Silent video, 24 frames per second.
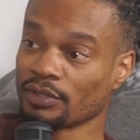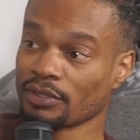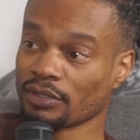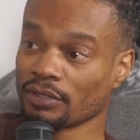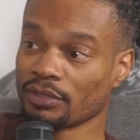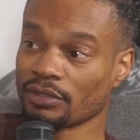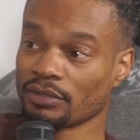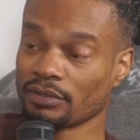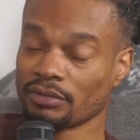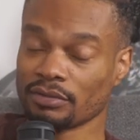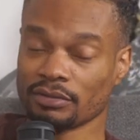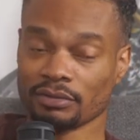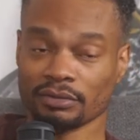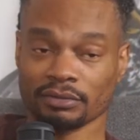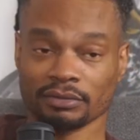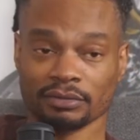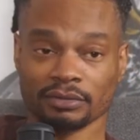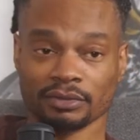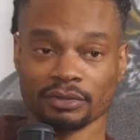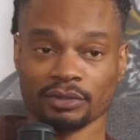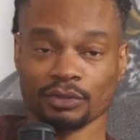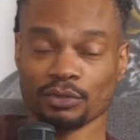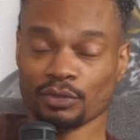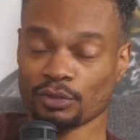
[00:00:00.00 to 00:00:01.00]
on
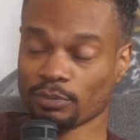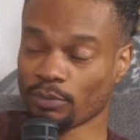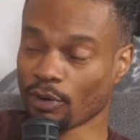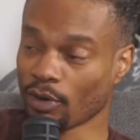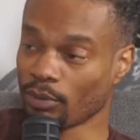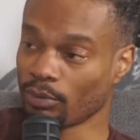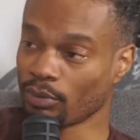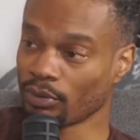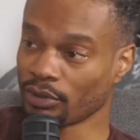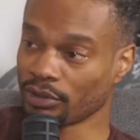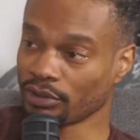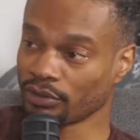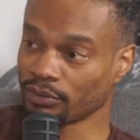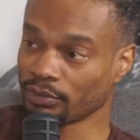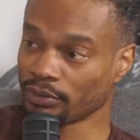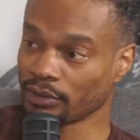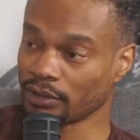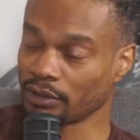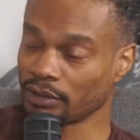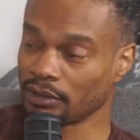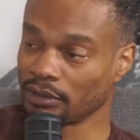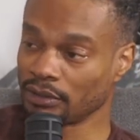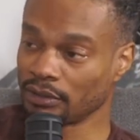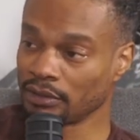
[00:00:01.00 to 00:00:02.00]
Loose Ball Boys
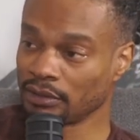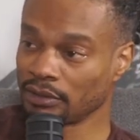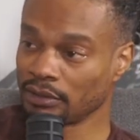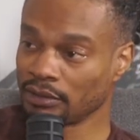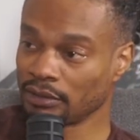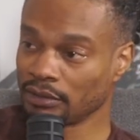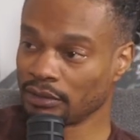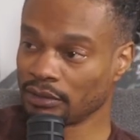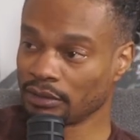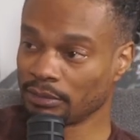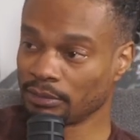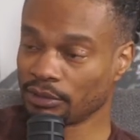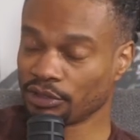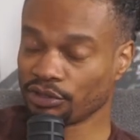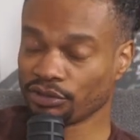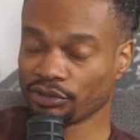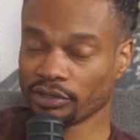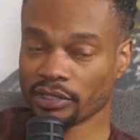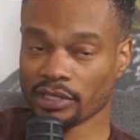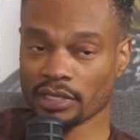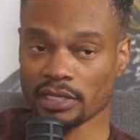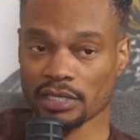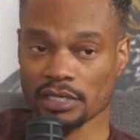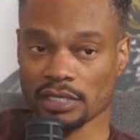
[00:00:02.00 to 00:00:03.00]
with
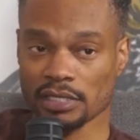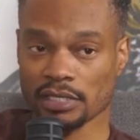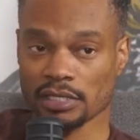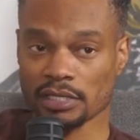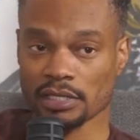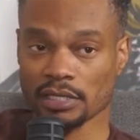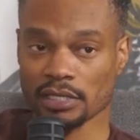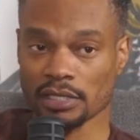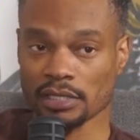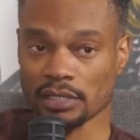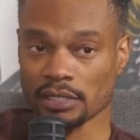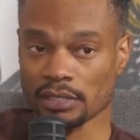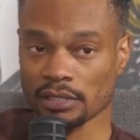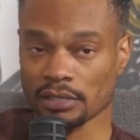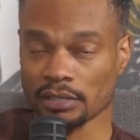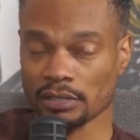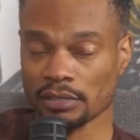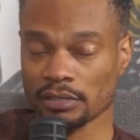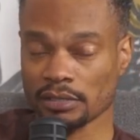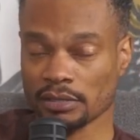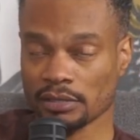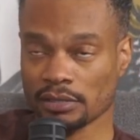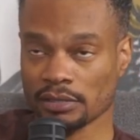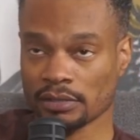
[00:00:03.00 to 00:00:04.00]
Dimitri and uh,
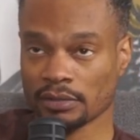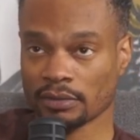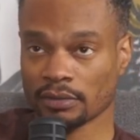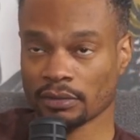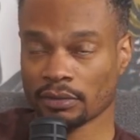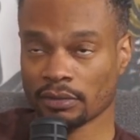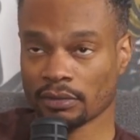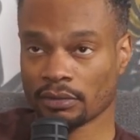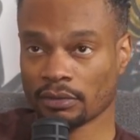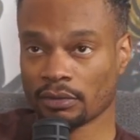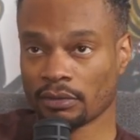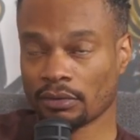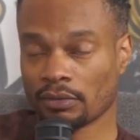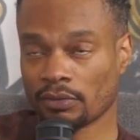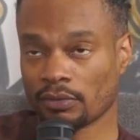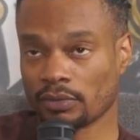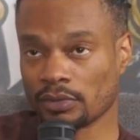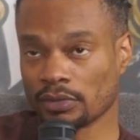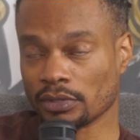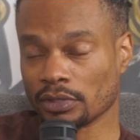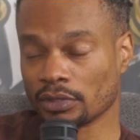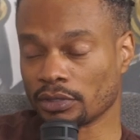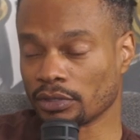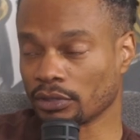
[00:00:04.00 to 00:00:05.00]

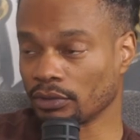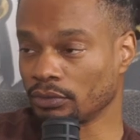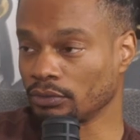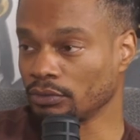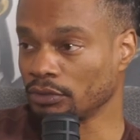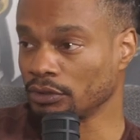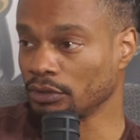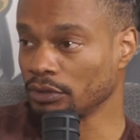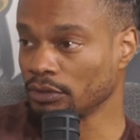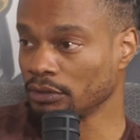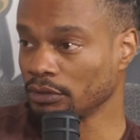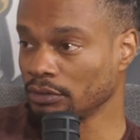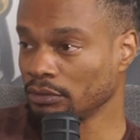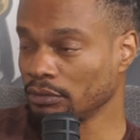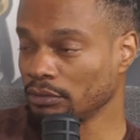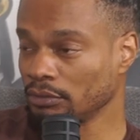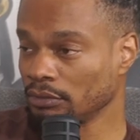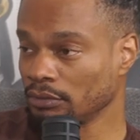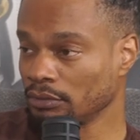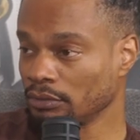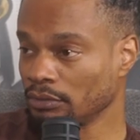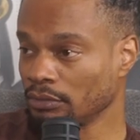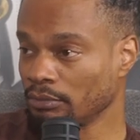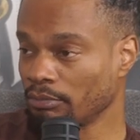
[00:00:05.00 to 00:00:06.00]
was on Tone's
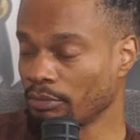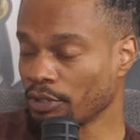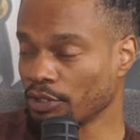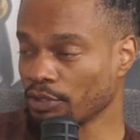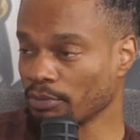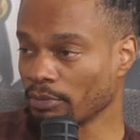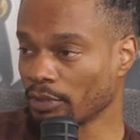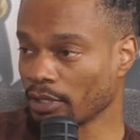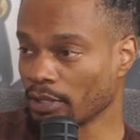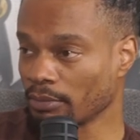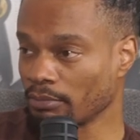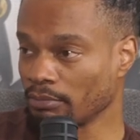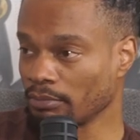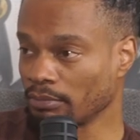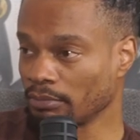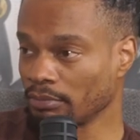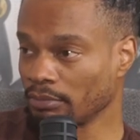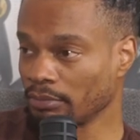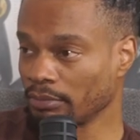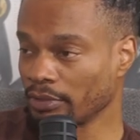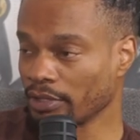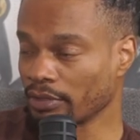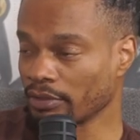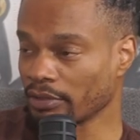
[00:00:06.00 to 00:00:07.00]
Bench Mob
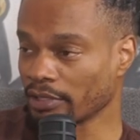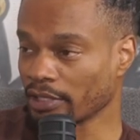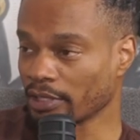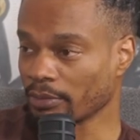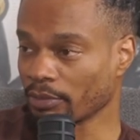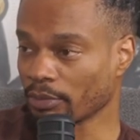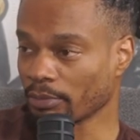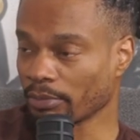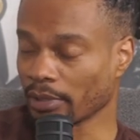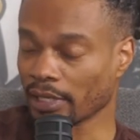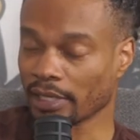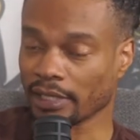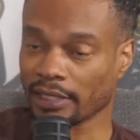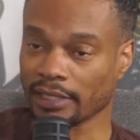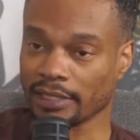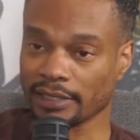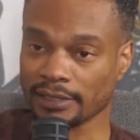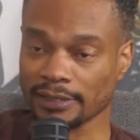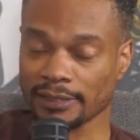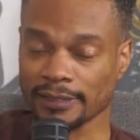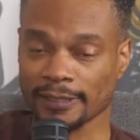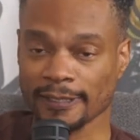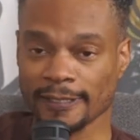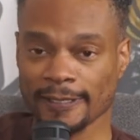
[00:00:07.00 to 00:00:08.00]
Entertainment
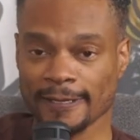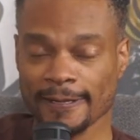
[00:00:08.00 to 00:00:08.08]
podcast